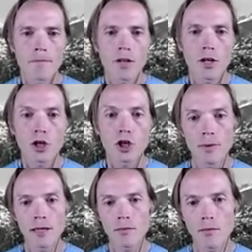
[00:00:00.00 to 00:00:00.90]

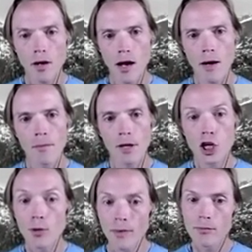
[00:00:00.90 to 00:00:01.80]
human
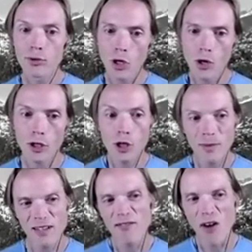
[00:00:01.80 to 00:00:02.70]
prone, human
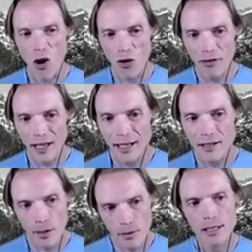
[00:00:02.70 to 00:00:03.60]
involved, I guess
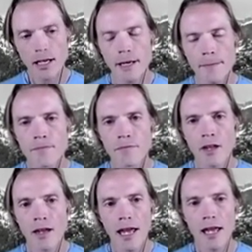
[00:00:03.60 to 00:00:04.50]
I would say.
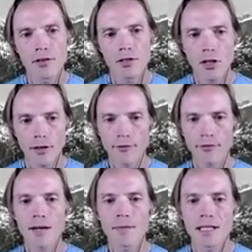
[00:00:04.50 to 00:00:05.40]
And there's a lot of
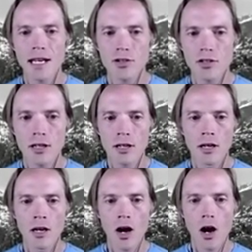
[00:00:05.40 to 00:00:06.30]
fragmentation
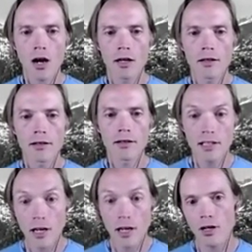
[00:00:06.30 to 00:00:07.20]
on the
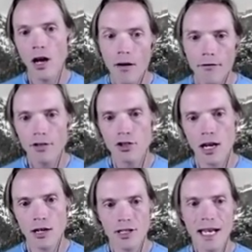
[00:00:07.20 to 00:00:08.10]
discussion of the
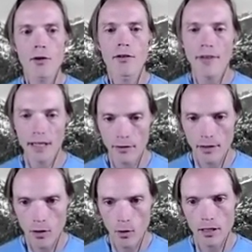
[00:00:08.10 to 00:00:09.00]
change and how effective it's
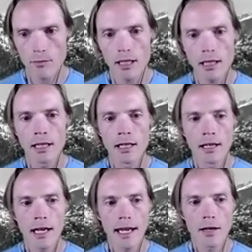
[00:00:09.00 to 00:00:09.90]
going to be,
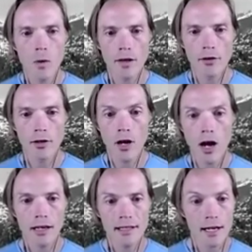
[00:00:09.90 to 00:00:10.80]
and whether or not
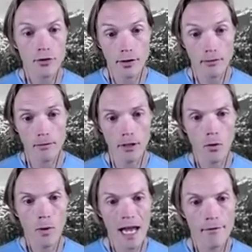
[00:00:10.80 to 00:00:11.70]
it's actually,
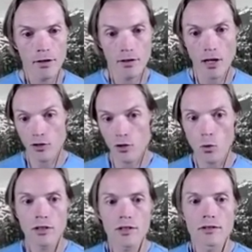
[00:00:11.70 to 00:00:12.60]
we have a
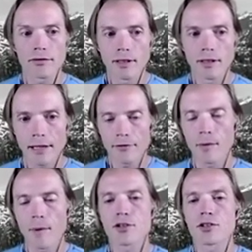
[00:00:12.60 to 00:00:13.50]
source of
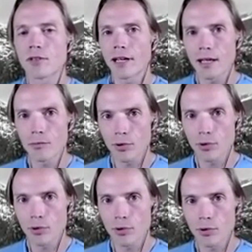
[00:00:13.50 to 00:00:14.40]
information running in
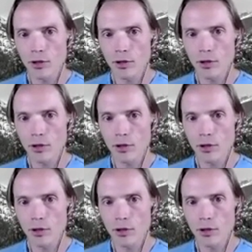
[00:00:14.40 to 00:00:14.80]
production to make sure